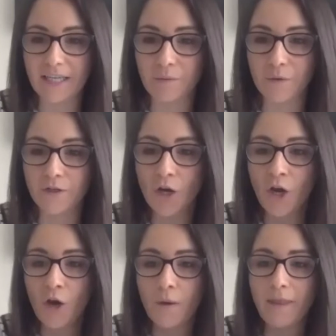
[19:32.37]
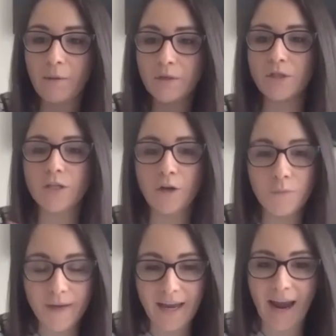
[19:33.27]
It was when they were
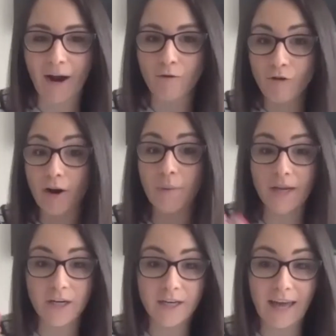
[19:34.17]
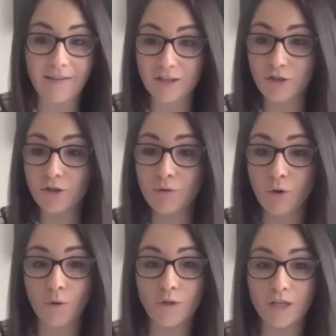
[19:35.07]
scoping out, right, we're going to get this new
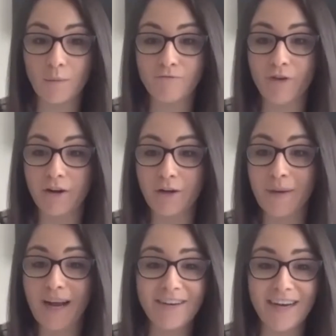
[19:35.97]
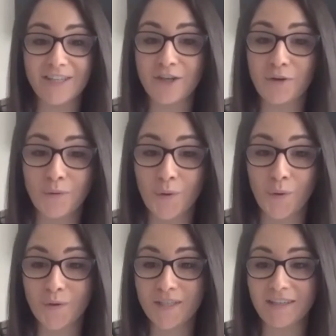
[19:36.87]
course up and running. We haven't had a new
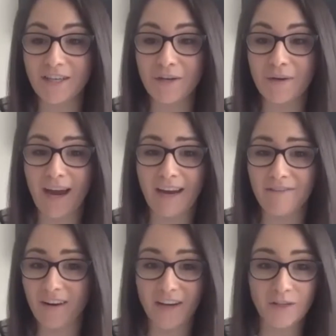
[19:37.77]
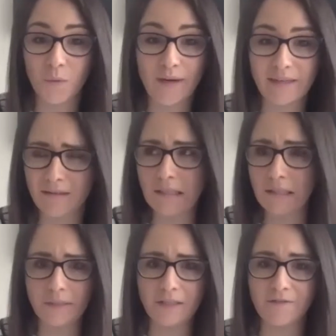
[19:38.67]
course in the UK for like
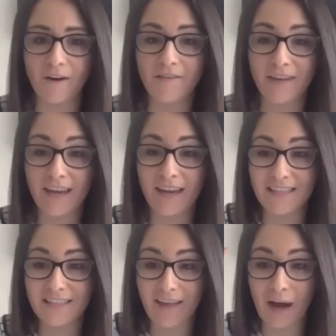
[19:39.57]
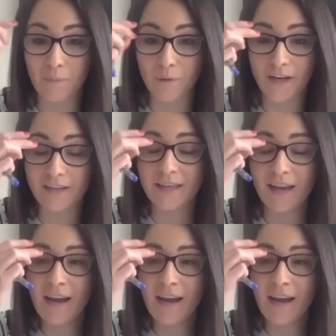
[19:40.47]
25 years at that point.